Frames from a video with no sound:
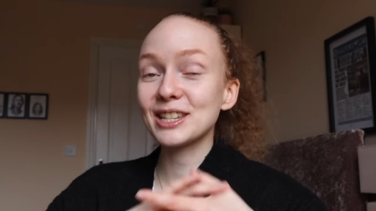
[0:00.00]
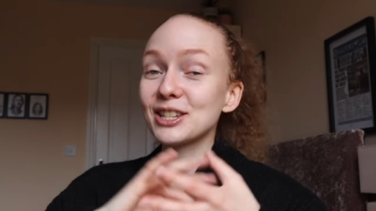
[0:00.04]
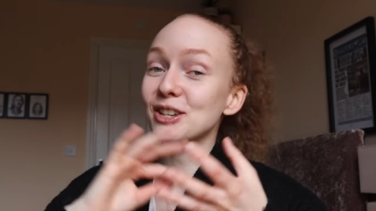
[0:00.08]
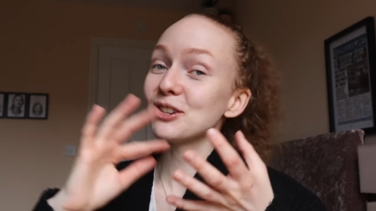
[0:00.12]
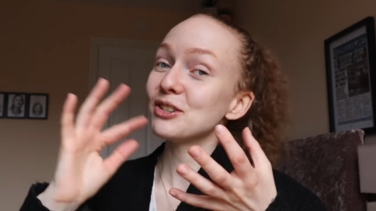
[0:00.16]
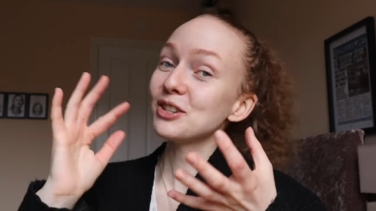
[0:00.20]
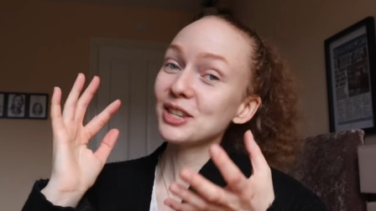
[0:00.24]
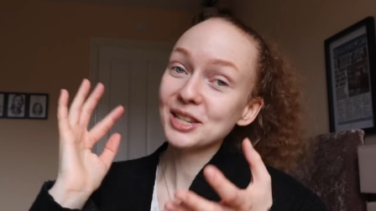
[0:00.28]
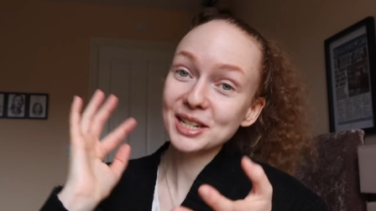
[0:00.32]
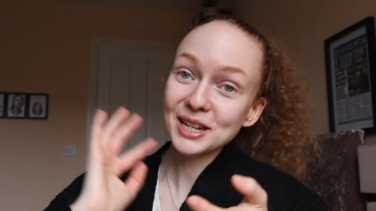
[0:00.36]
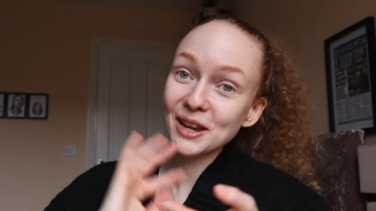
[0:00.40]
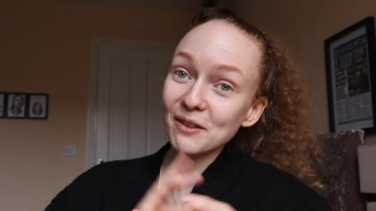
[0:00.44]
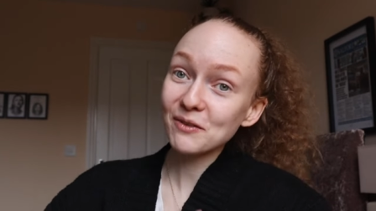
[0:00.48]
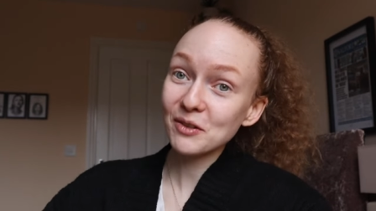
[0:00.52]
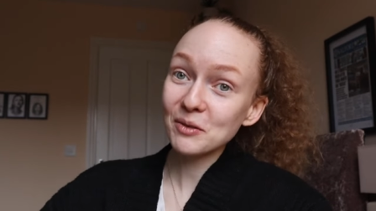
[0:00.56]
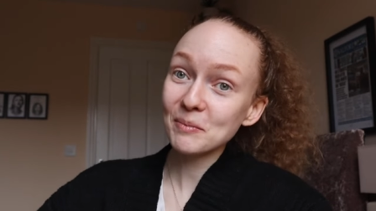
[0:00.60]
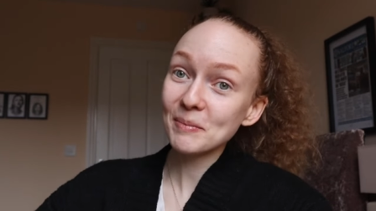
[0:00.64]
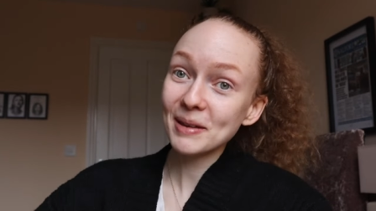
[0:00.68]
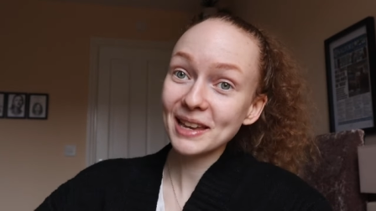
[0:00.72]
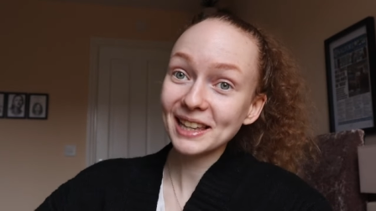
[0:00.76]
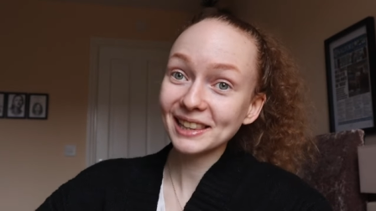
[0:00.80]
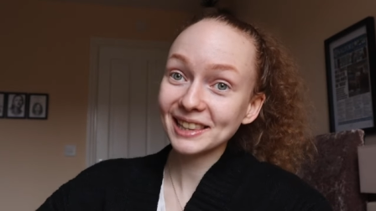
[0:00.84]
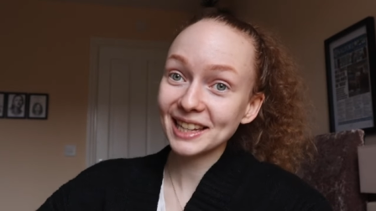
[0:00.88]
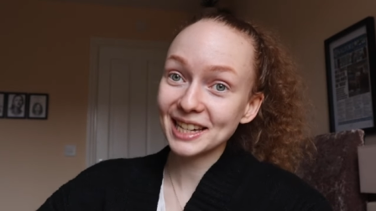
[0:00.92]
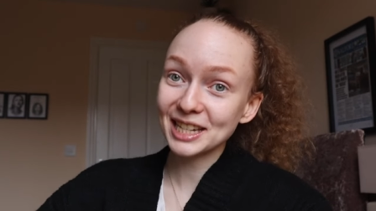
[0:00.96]
So she's given
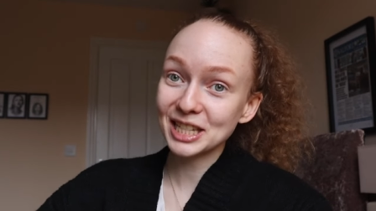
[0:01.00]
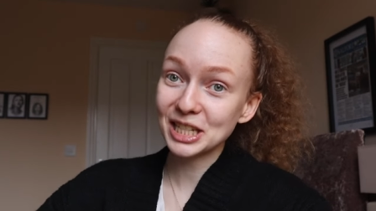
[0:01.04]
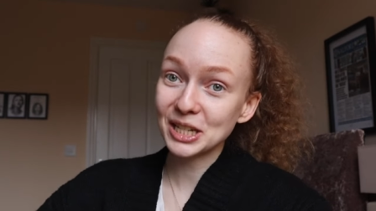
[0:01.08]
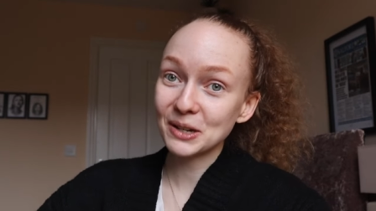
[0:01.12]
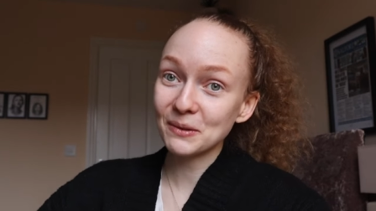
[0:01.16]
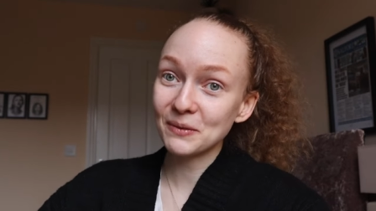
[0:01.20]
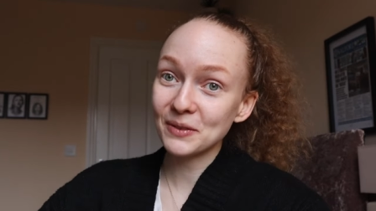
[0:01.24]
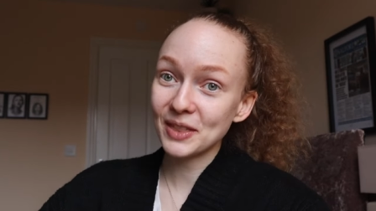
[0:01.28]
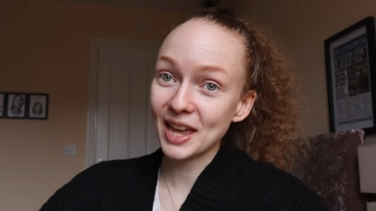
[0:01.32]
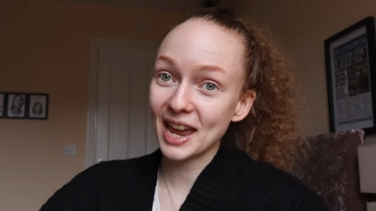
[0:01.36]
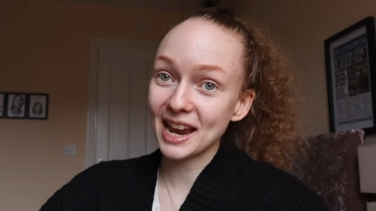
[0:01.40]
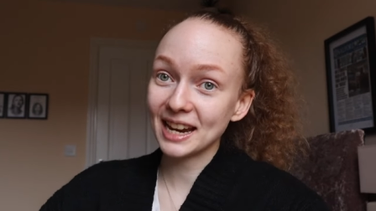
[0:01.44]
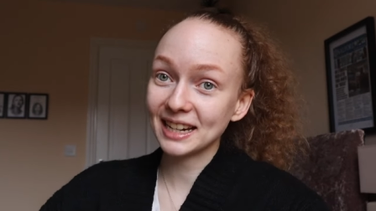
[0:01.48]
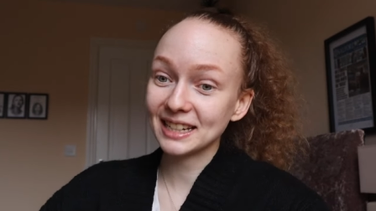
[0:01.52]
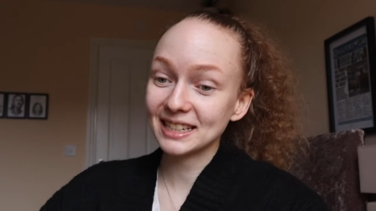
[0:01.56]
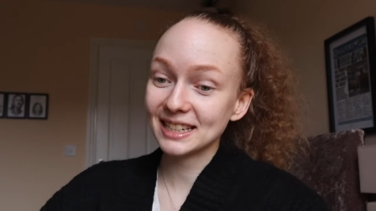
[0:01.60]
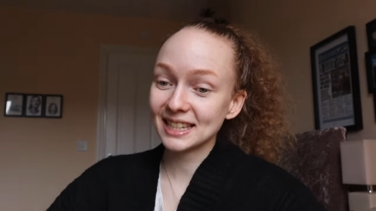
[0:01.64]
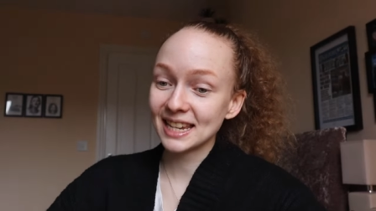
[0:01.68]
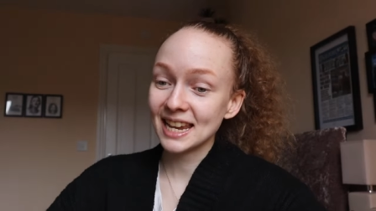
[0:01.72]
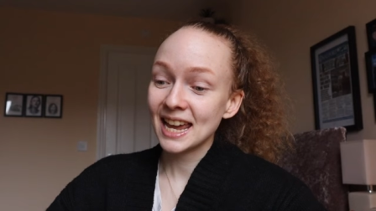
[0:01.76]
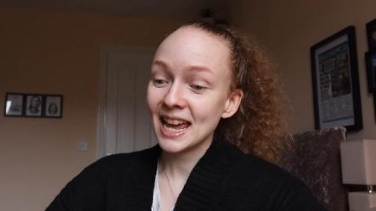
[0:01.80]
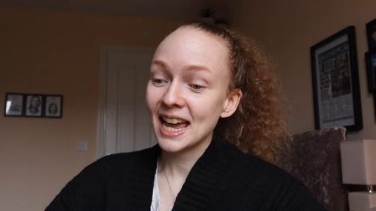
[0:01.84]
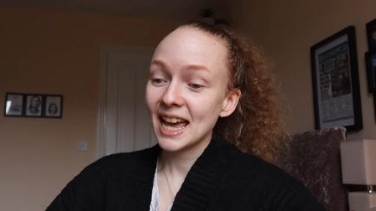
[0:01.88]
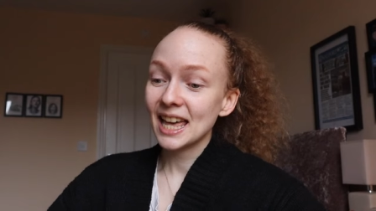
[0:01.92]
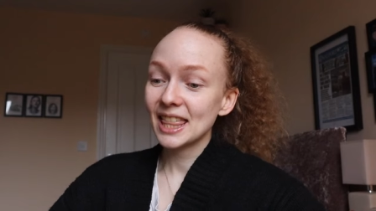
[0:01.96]
me a list of things
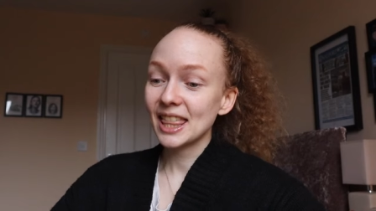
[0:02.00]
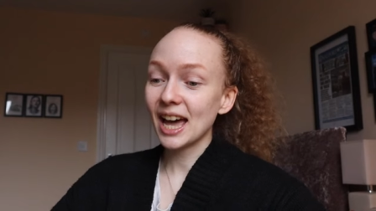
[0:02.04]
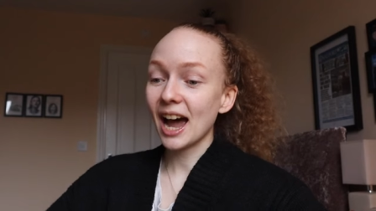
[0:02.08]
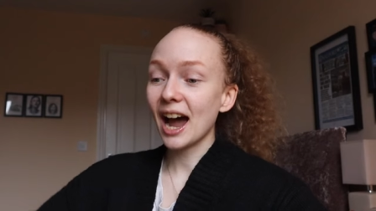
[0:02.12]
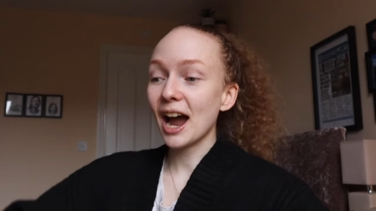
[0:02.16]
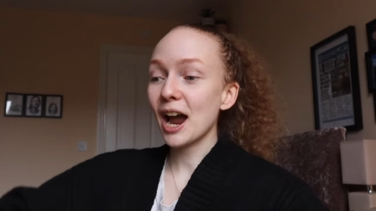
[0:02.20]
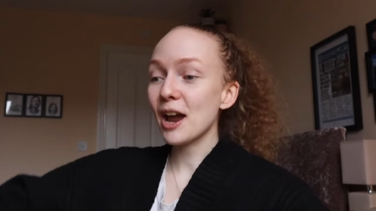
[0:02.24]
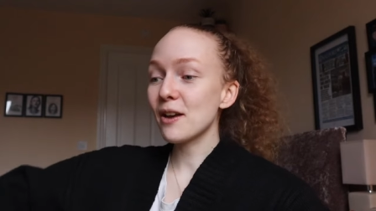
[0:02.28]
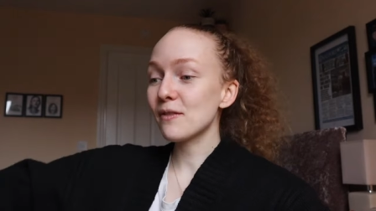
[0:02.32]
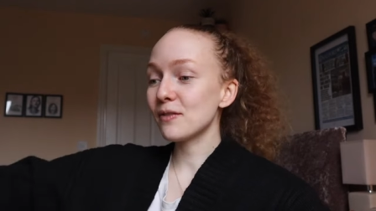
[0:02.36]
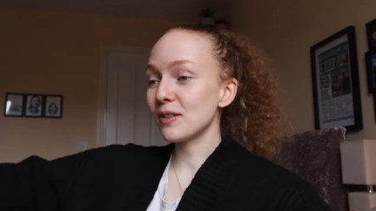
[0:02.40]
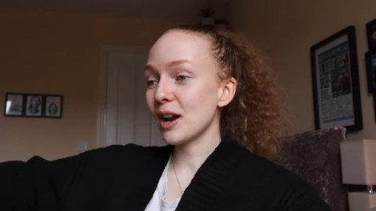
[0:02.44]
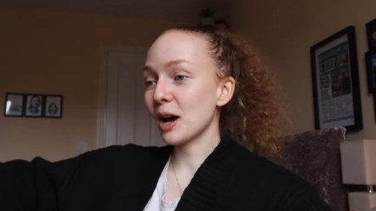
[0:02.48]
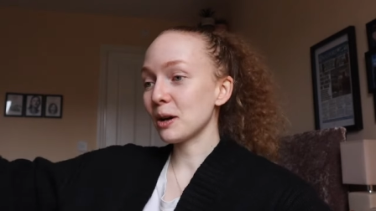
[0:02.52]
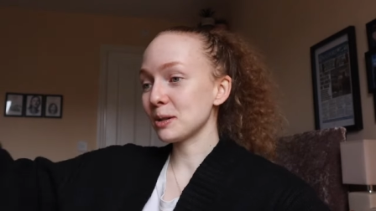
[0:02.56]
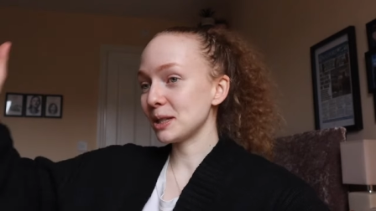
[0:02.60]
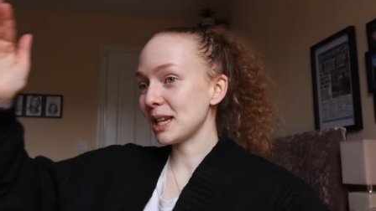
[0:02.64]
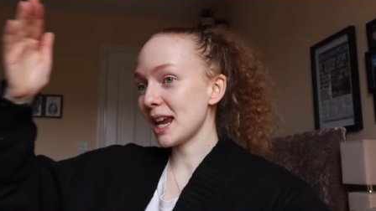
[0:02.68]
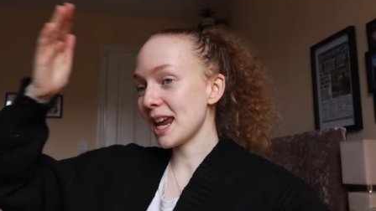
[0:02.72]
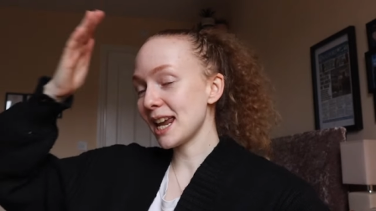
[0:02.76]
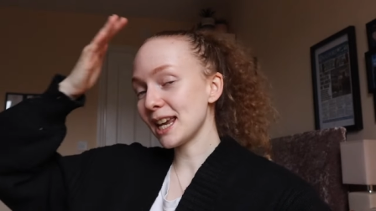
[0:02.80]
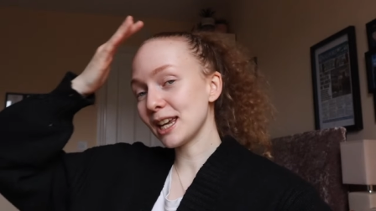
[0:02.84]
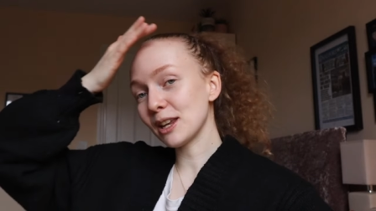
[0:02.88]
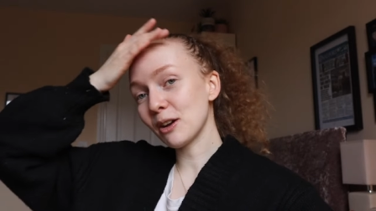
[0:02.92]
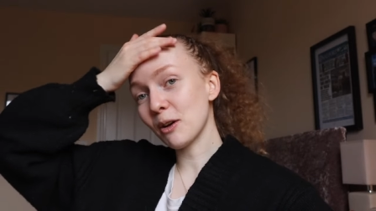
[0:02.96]
that I've now
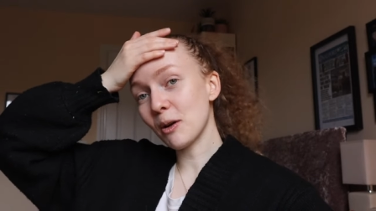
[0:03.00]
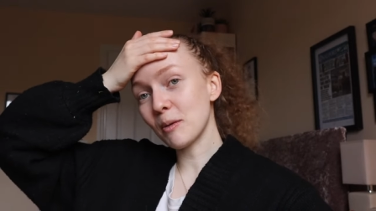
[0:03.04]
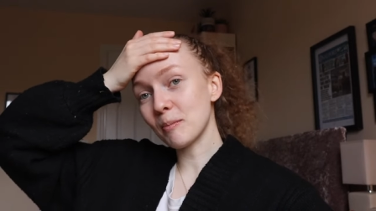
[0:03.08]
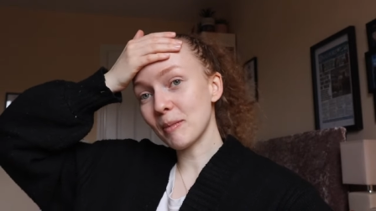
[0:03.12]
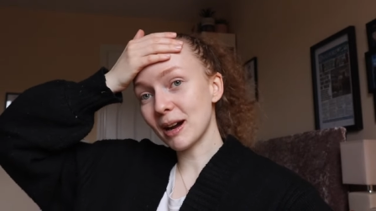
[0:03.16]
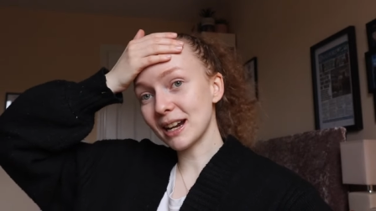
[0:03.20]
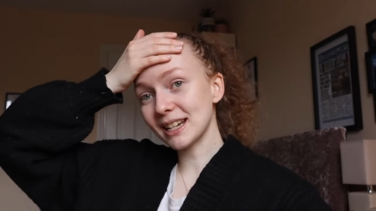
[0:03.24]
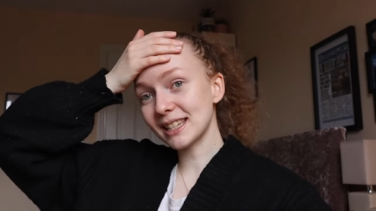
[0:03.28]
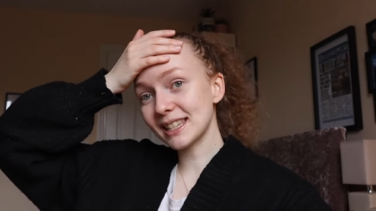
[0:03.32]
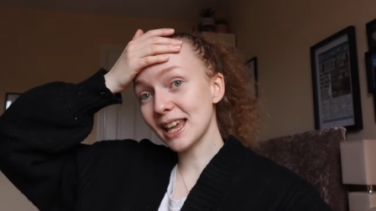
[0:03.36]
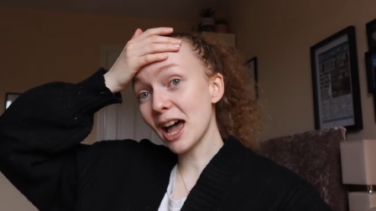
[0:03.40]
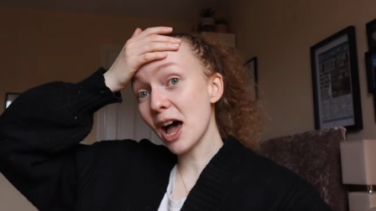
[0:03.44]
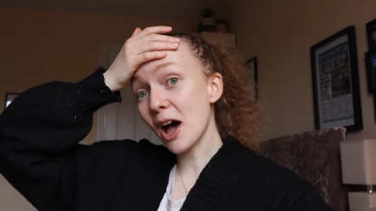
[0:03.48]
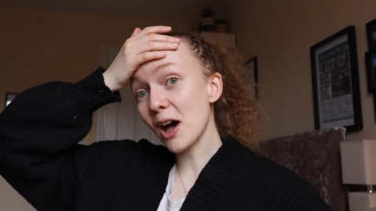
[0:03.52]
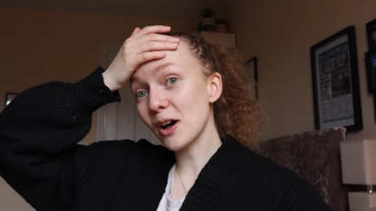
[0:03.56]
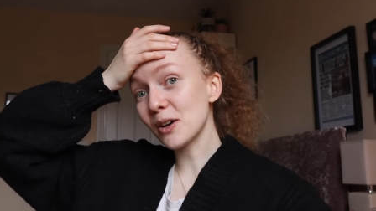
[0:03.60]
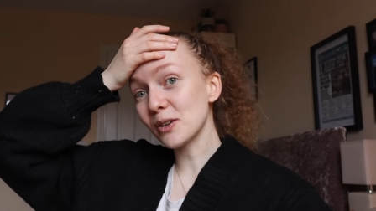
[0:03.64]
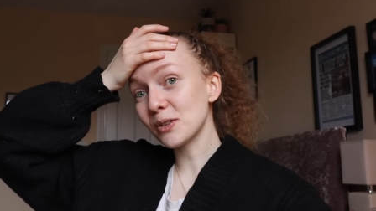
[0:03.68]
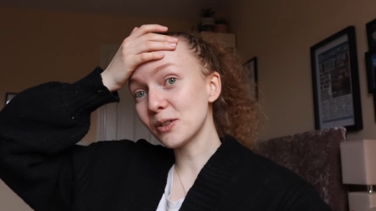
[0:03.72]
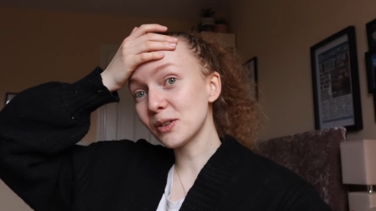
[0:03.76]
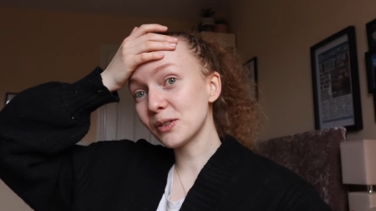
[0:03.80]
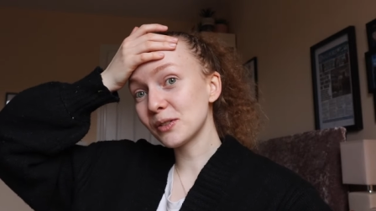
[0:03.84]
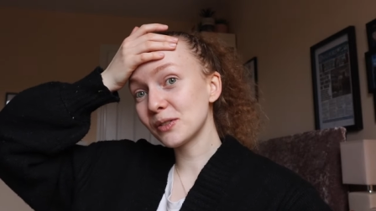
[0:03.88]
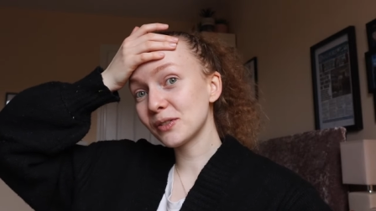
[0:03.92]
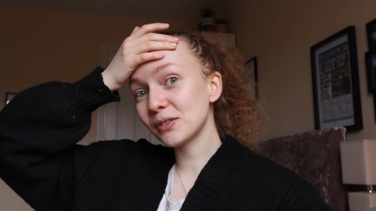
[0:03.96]
taken on
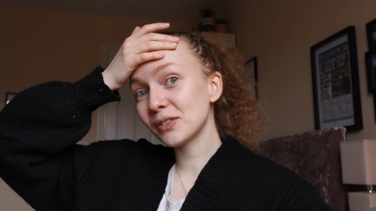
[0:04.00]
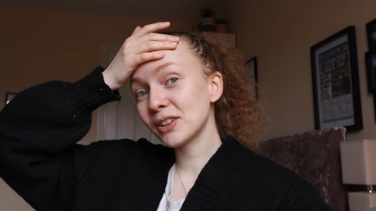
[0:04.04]
myself